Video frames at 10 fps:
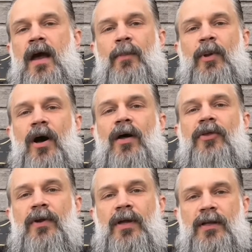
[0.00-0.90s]
I'm an
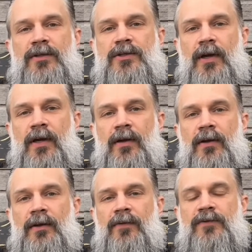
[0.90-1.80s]
author and
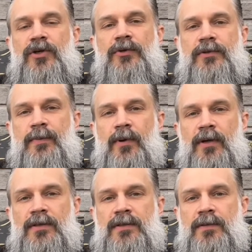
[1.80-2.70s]
illustrator of children's
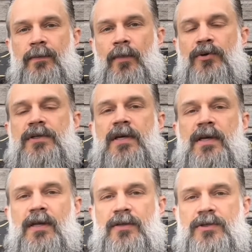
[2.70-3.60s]
books, mostly
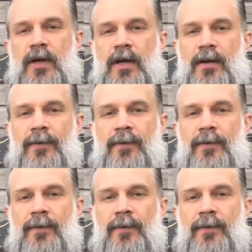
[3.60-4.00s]
an illustrator.